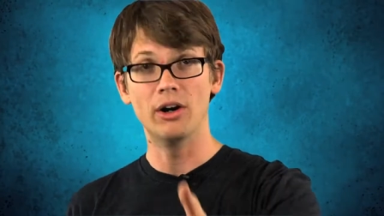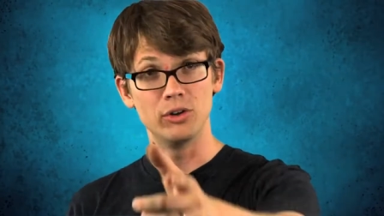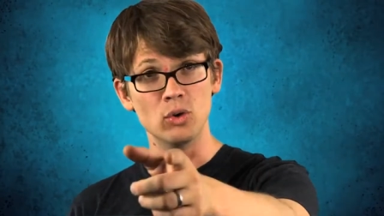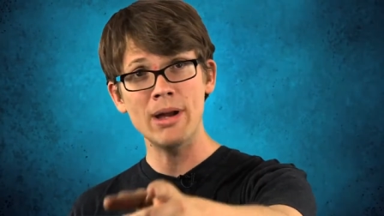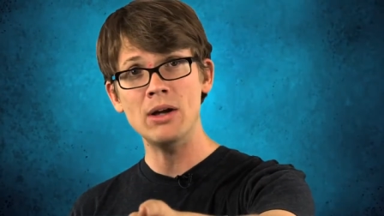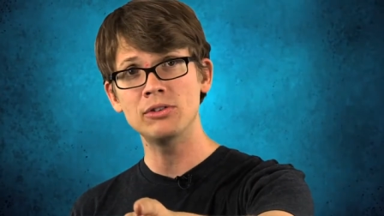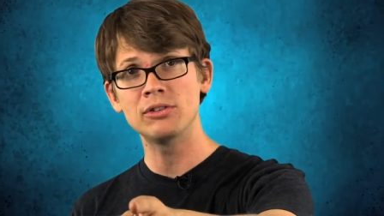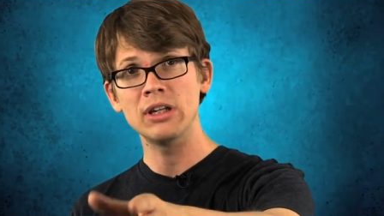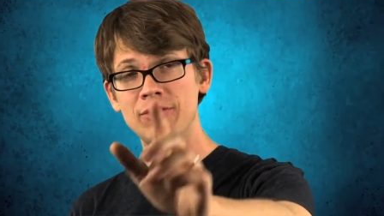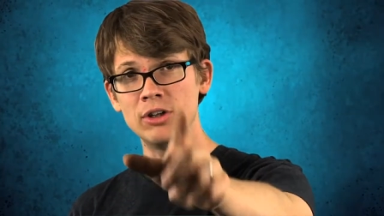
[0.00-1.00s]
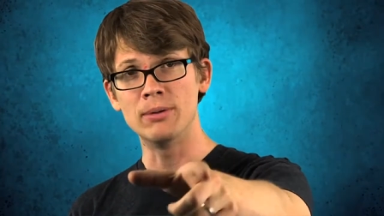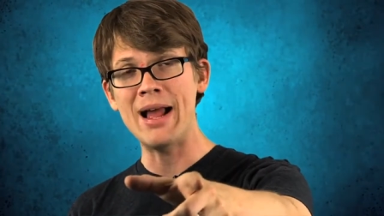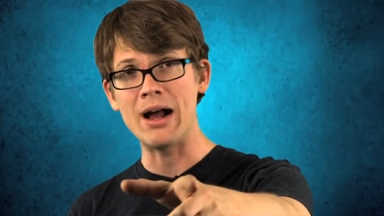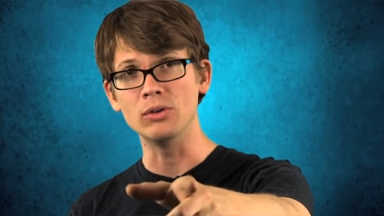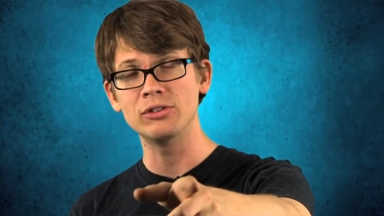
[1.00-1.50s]
Are you a mouse? If you're a
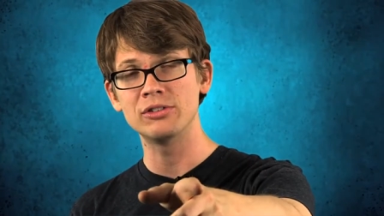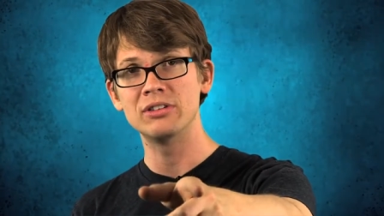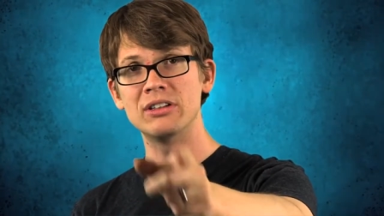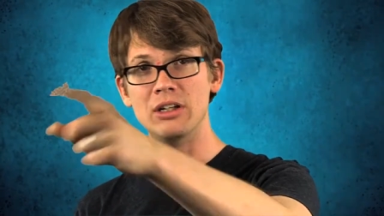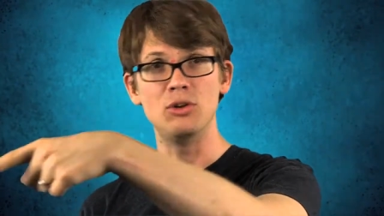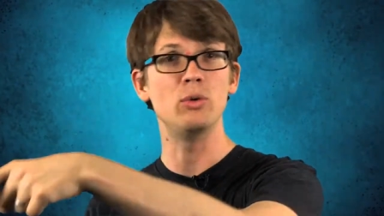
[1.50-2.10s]
mouse, then do